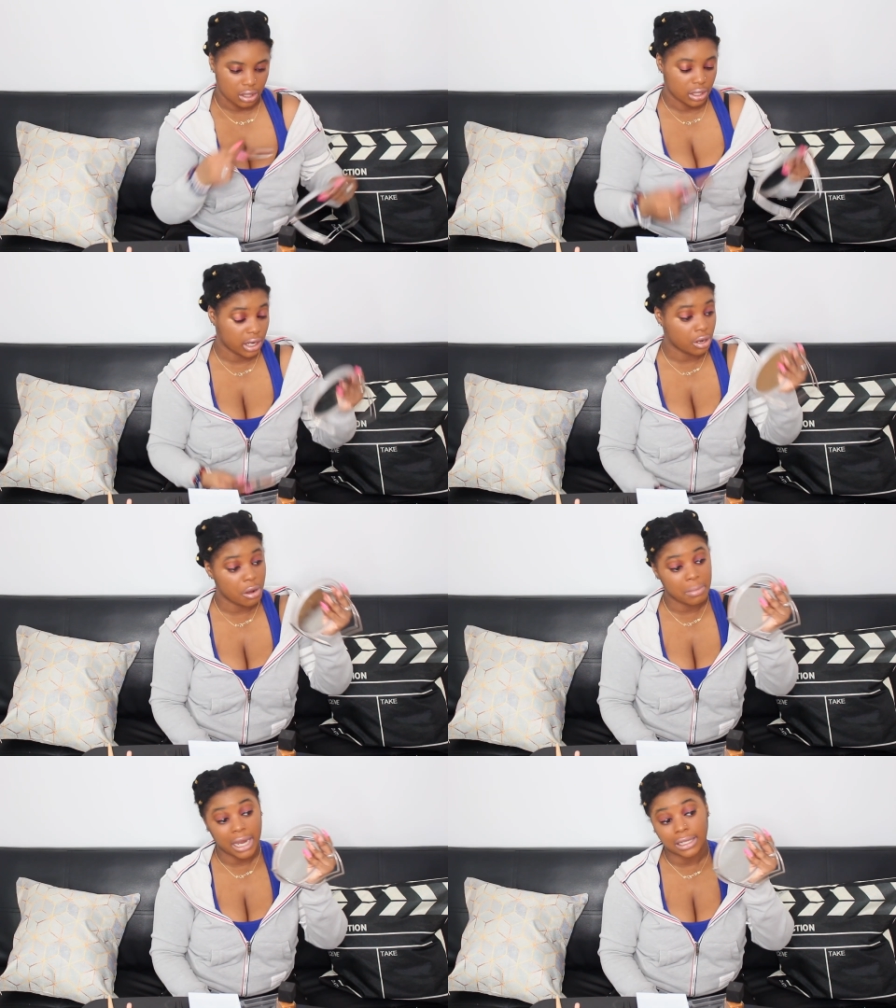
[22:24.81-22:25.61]
Now
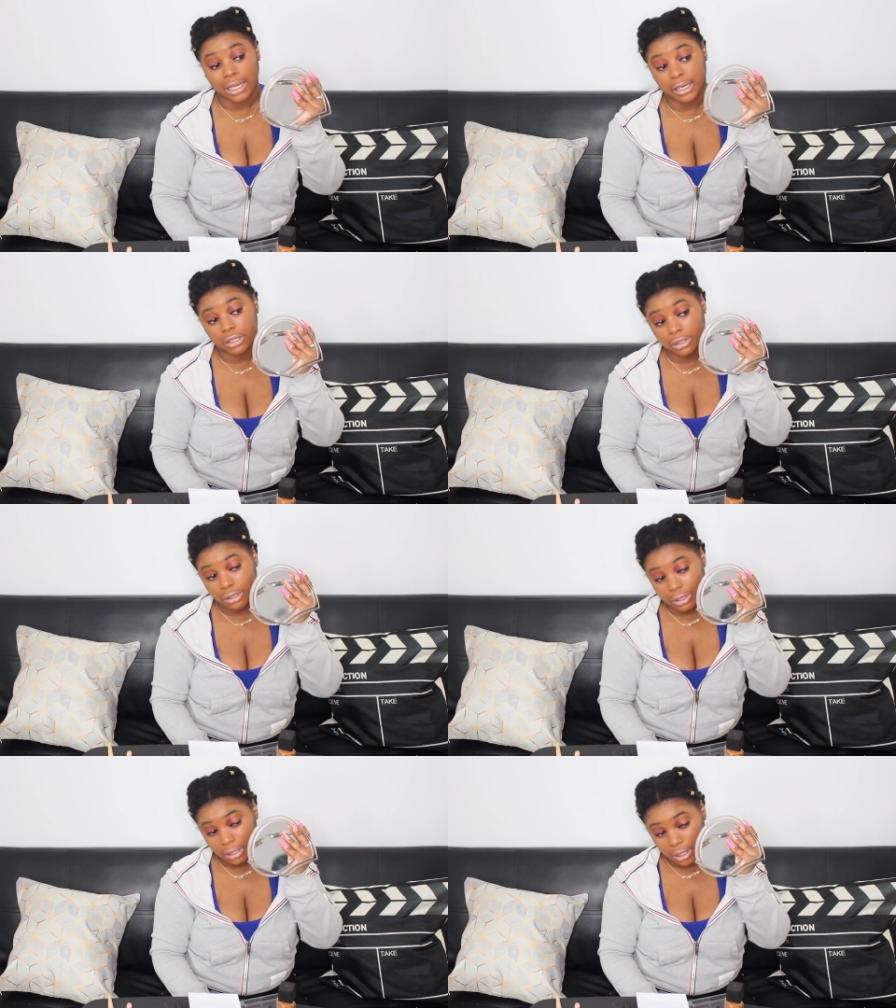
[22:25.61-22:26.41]
my
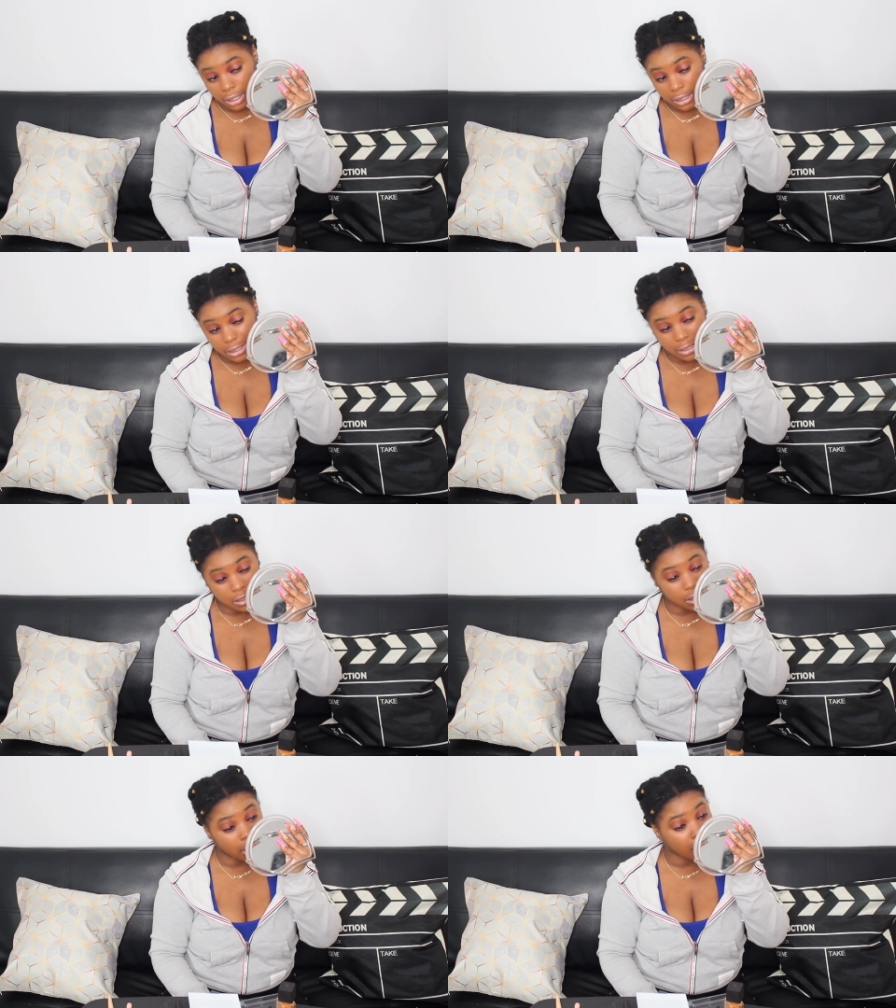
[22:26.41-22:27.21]
liner is
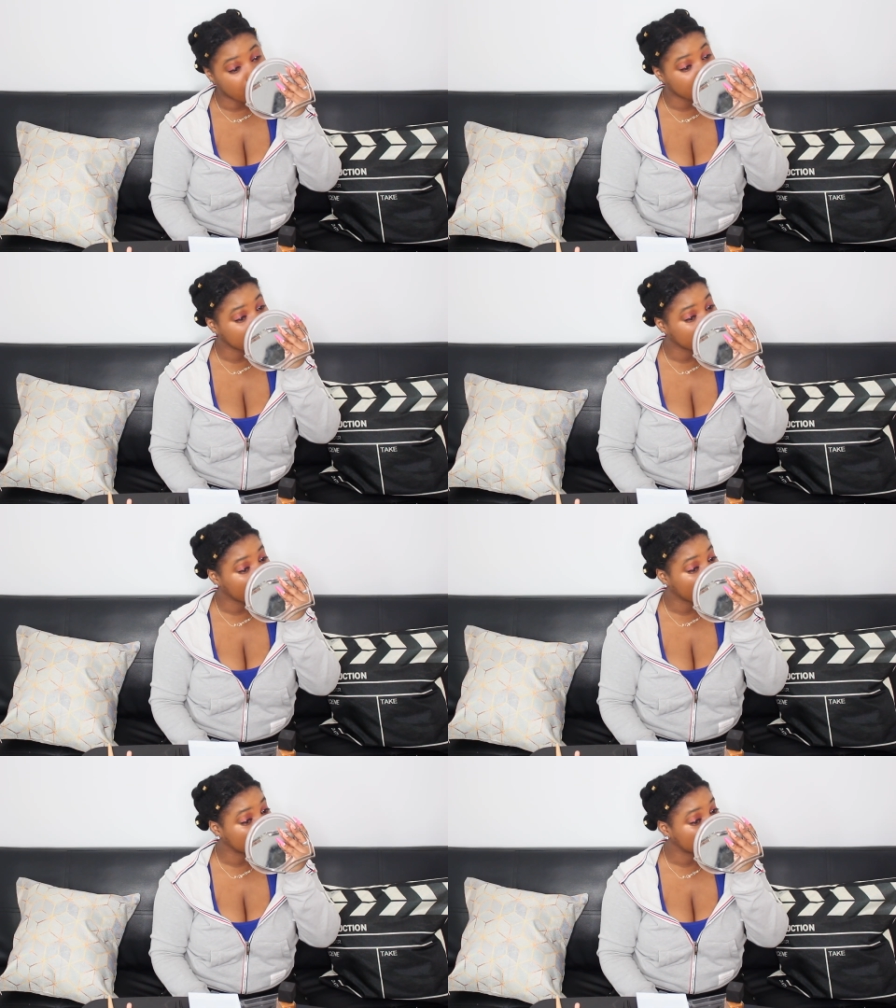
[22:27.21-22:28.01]
not
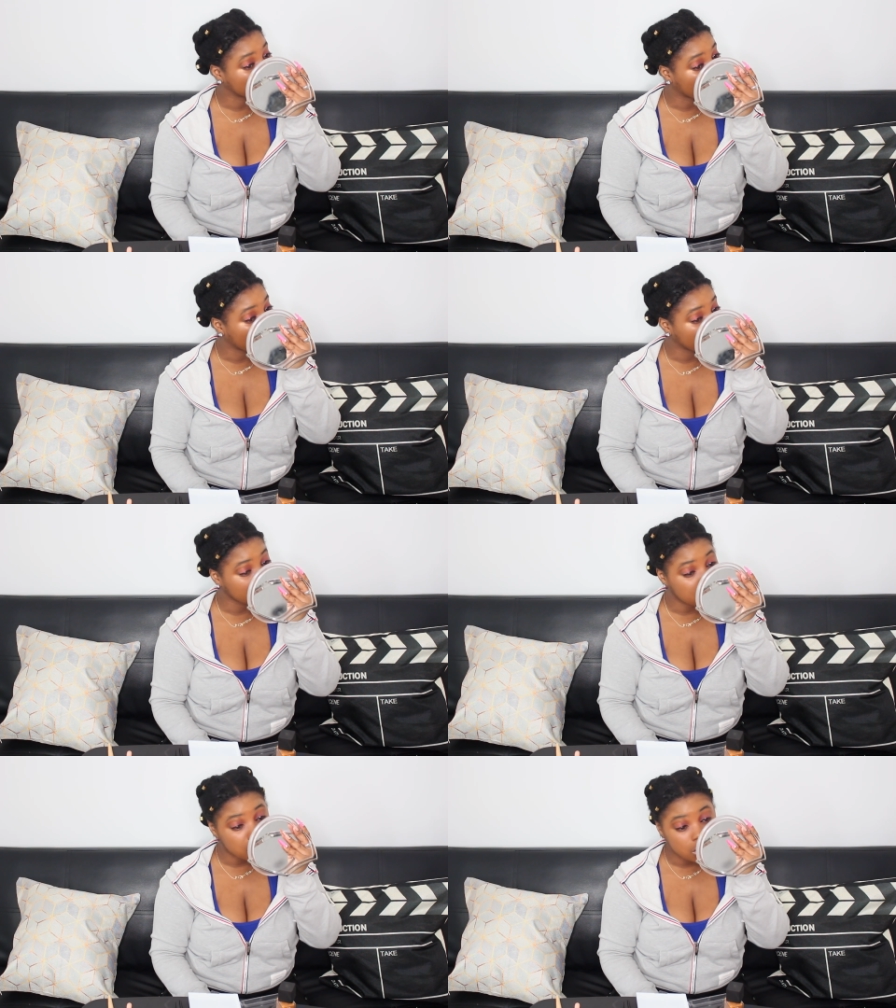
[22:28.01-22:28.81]
yet dry.
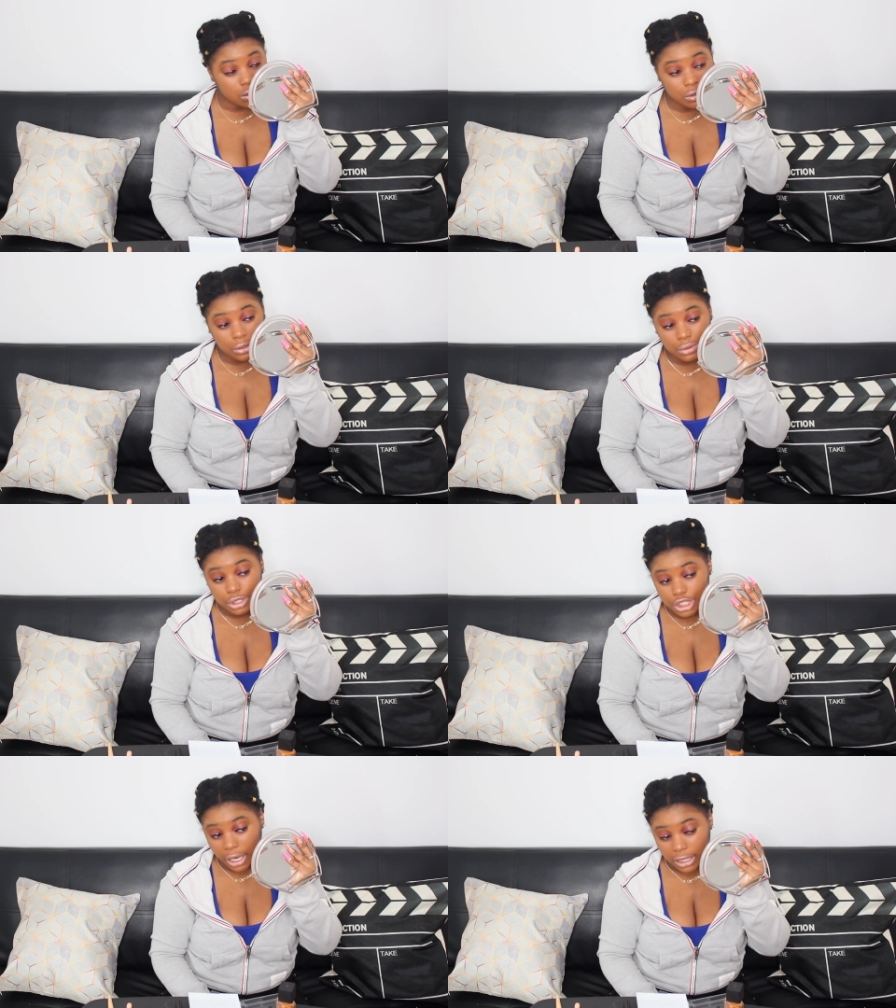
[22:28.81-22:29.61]
It's still a little
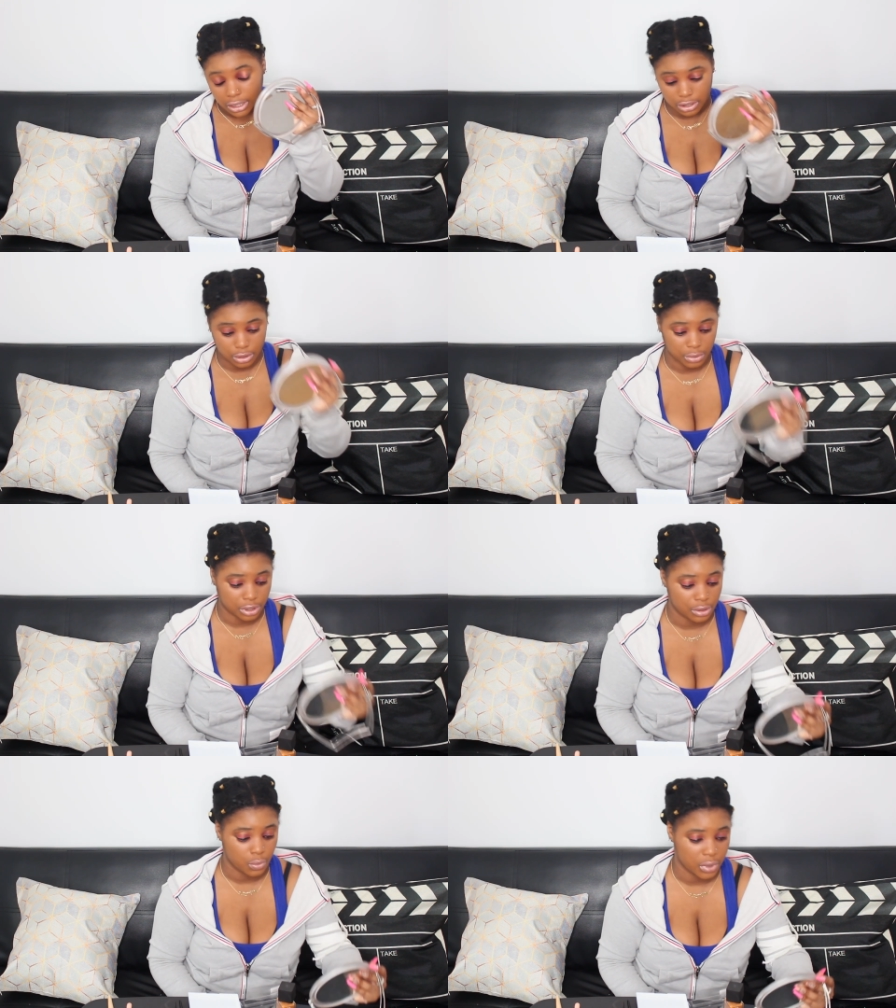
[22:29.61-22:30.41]
shiny, so we're
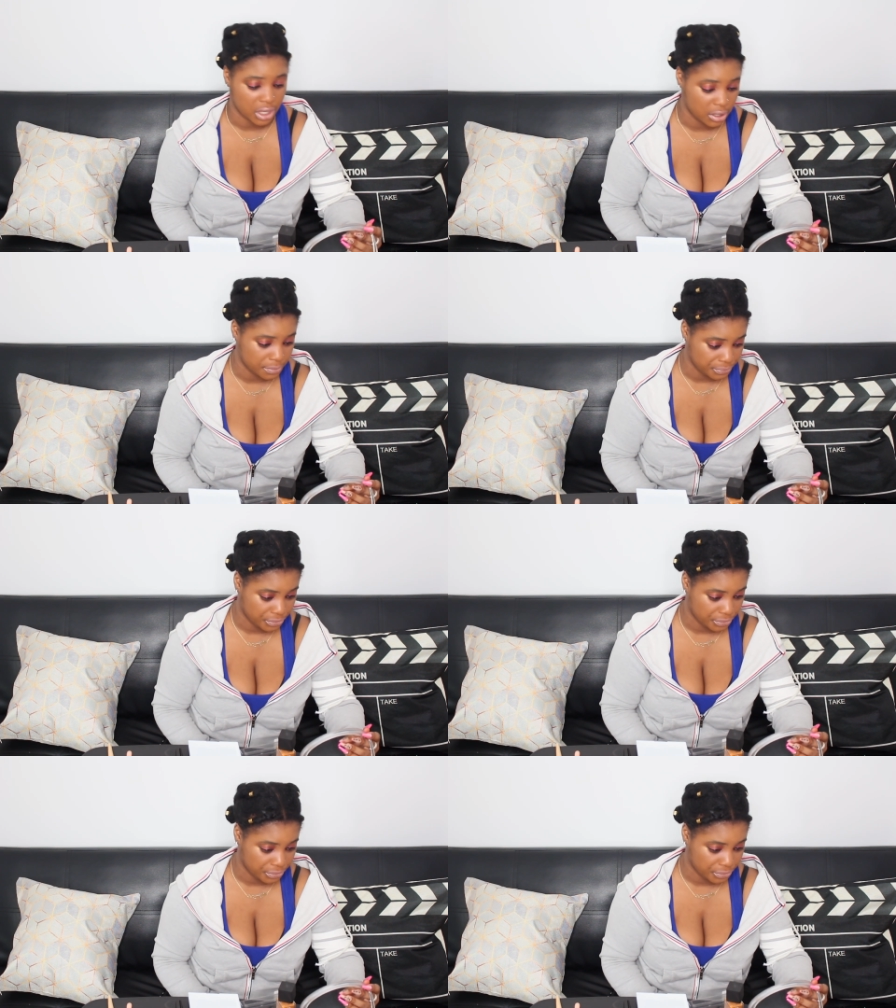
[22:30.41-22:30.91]
gonna wait.